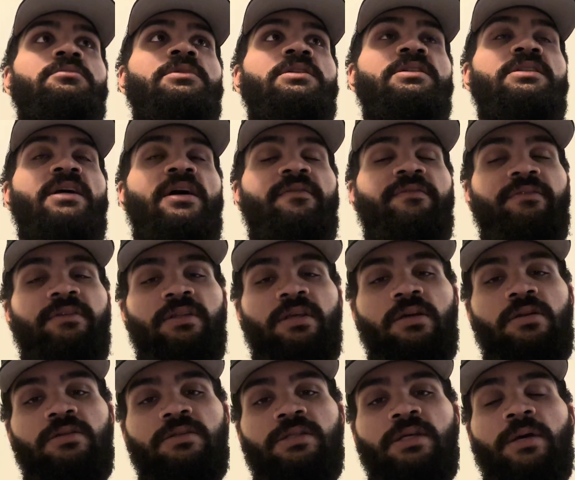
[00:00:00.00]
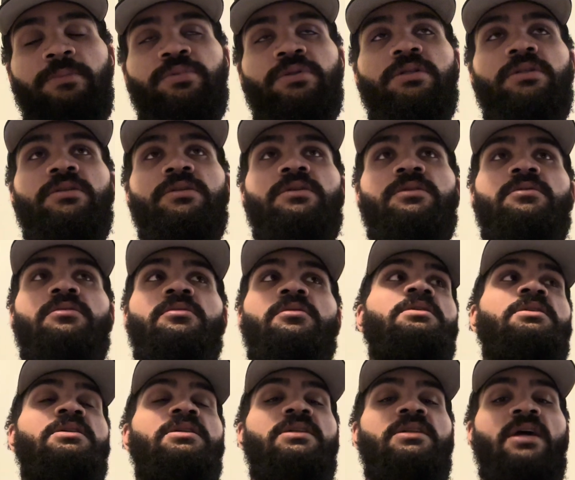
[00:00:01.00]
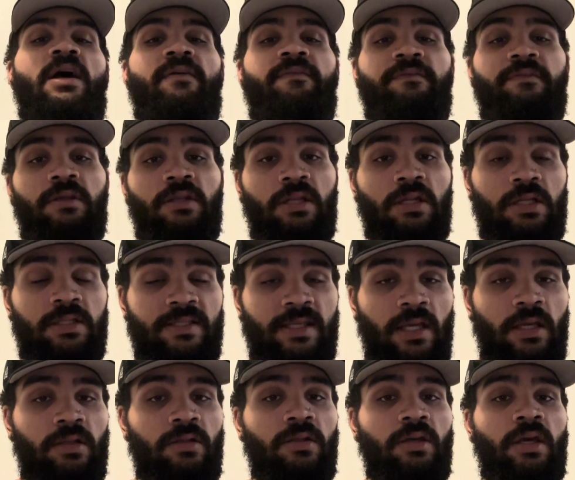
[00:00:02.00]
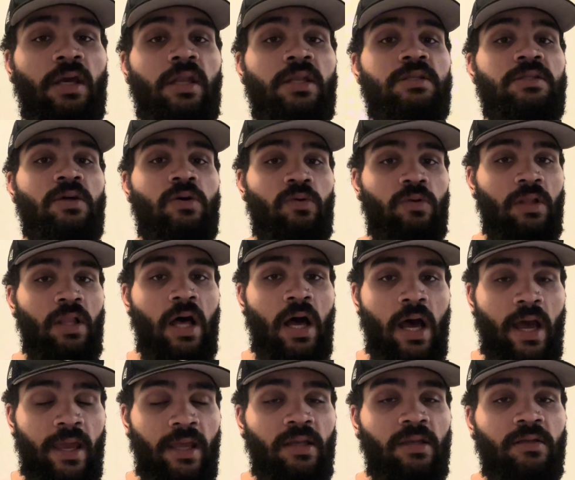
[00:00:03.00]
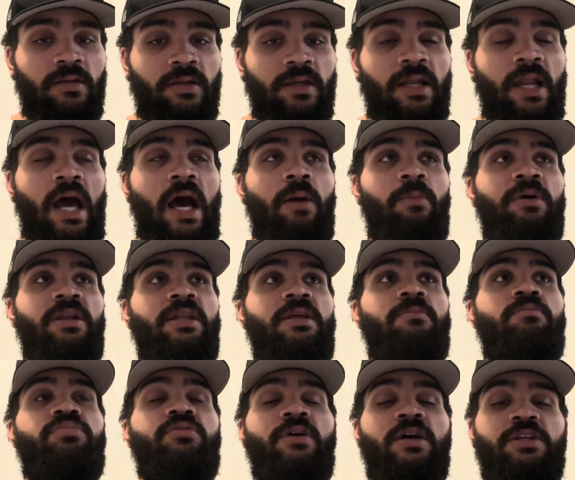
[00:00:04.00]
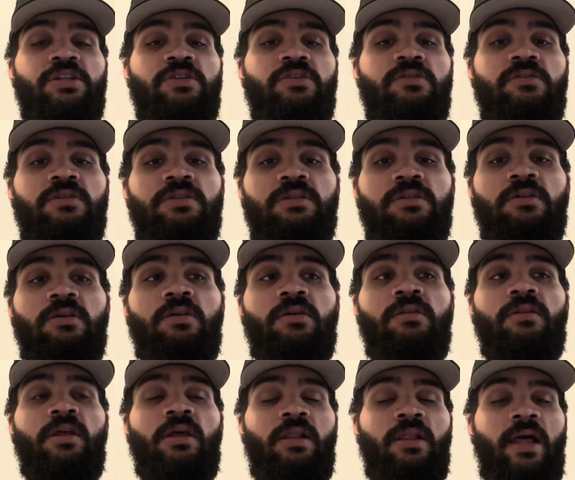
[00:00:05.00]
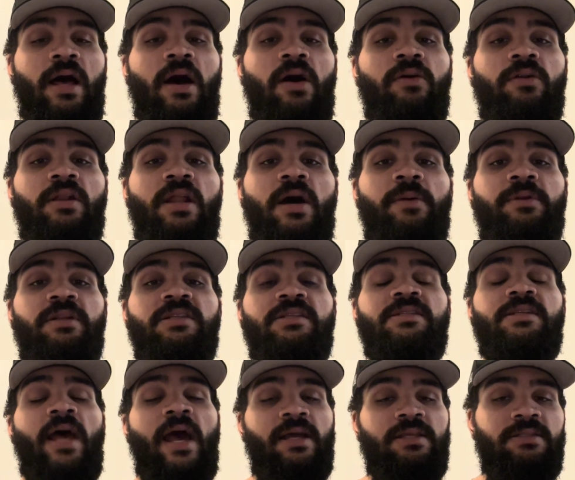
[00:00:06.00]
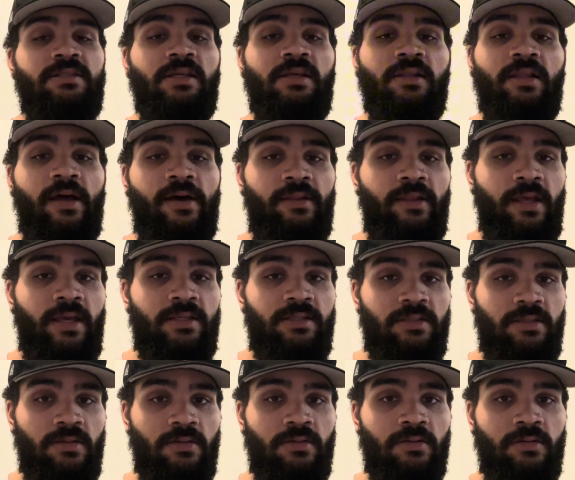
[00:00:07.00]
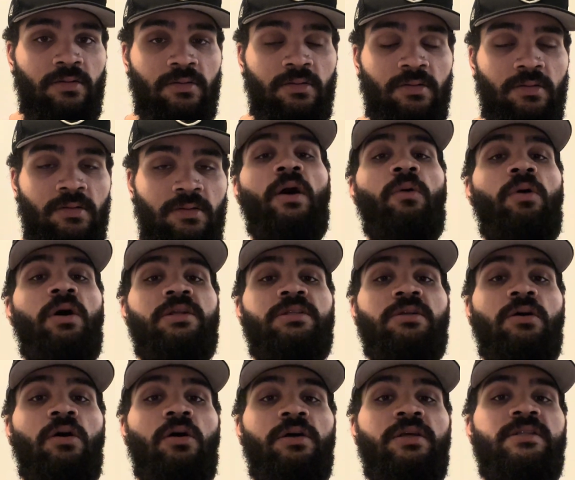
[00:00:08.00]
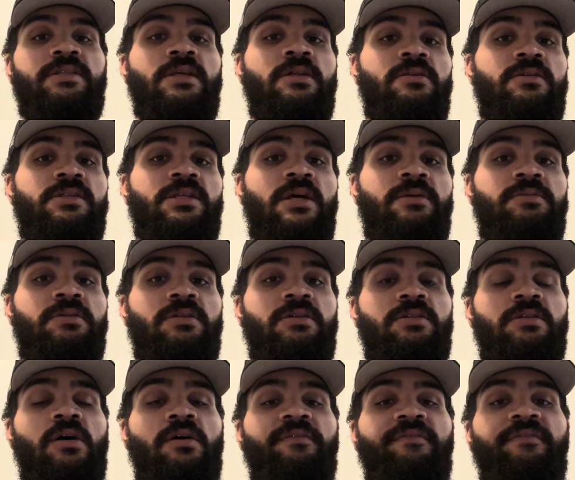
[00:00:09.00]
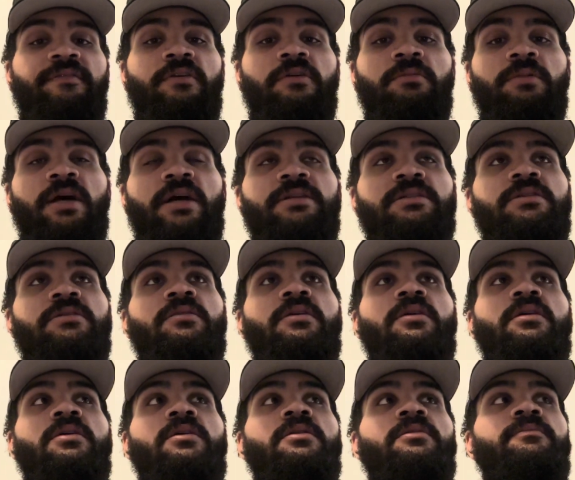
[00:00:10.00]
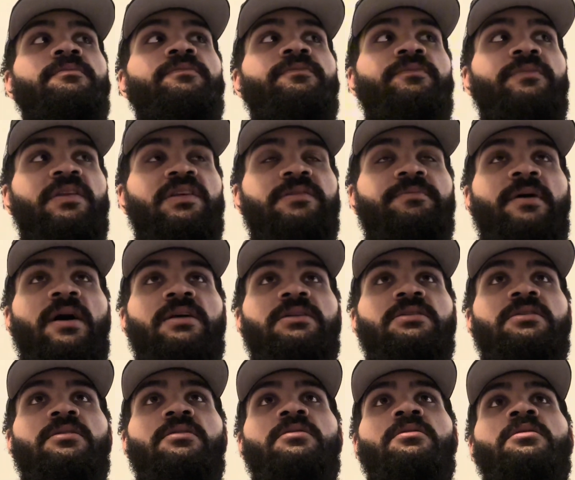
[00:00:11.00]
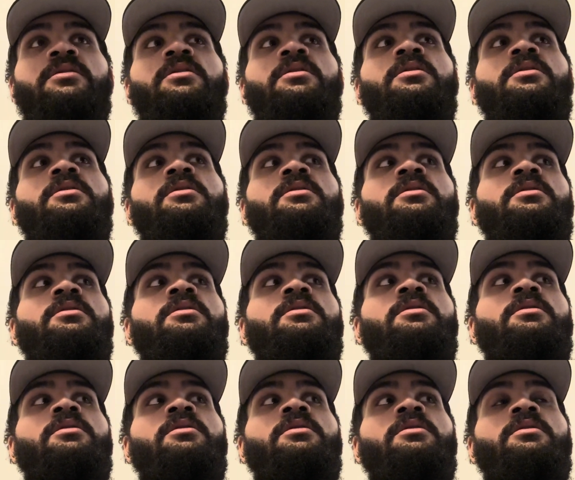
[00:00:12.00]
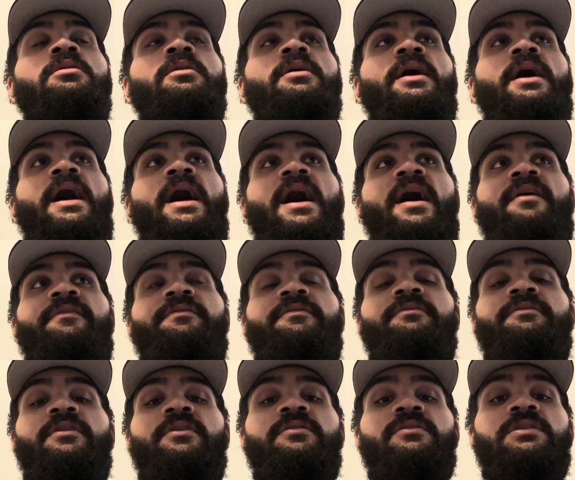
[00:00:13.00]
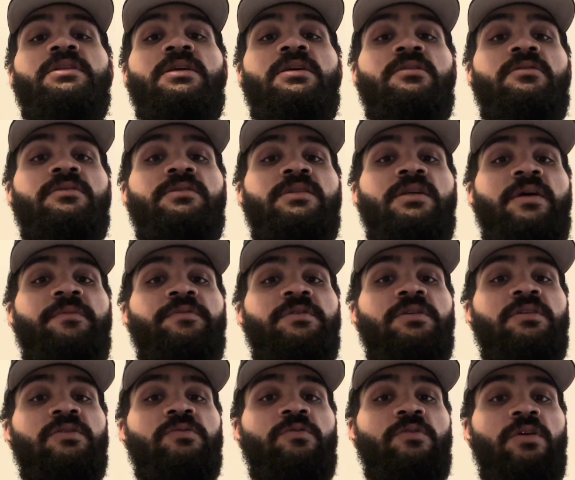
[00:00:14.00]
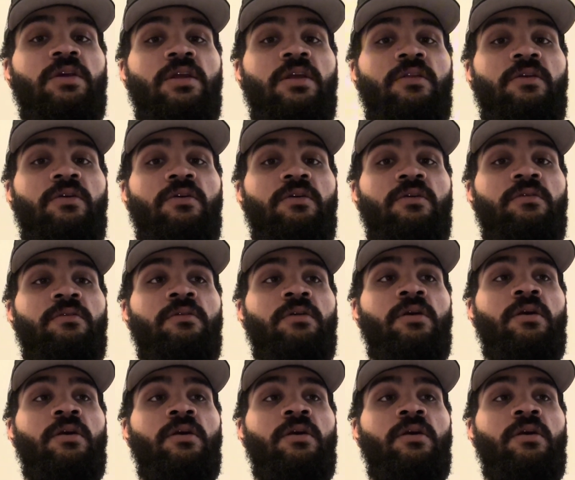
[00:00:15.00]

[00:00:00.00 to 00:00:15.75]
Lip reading: definitely interceptions. Definitely need to take a look at his O-line and how many pressures they allowed and how many sacks they allowed last year. I watched all his interceptions on film this past year. Half of those interceptions were either